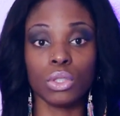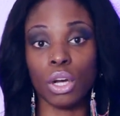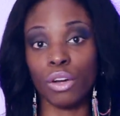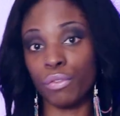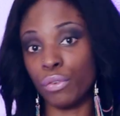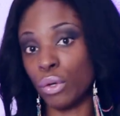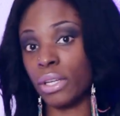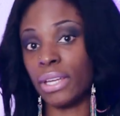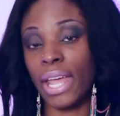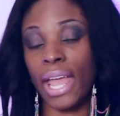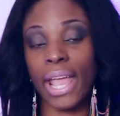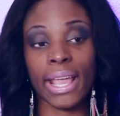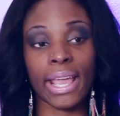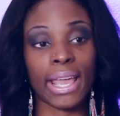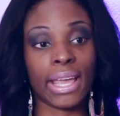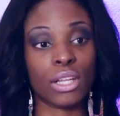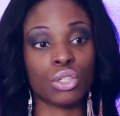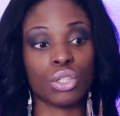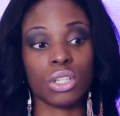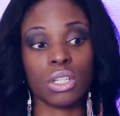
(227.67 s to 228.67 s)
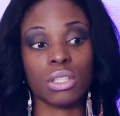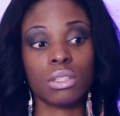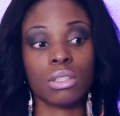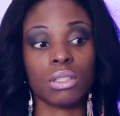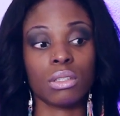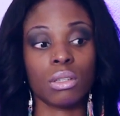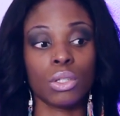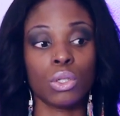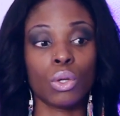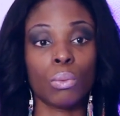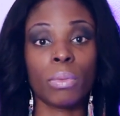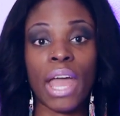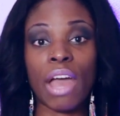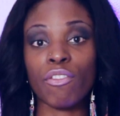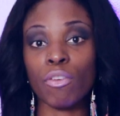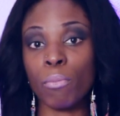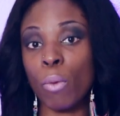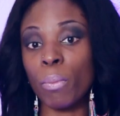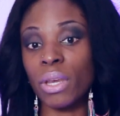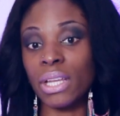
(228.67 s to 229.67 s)
of your day and just, you know,
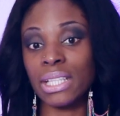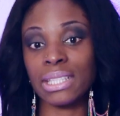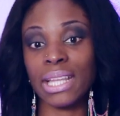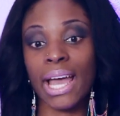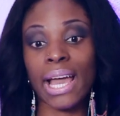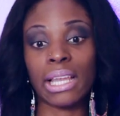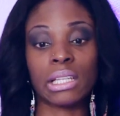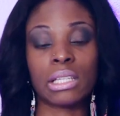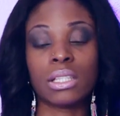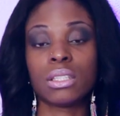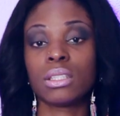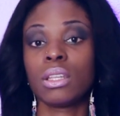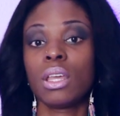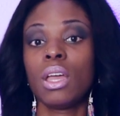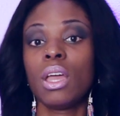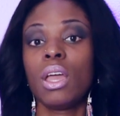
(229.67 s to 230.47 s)
have a moment of silence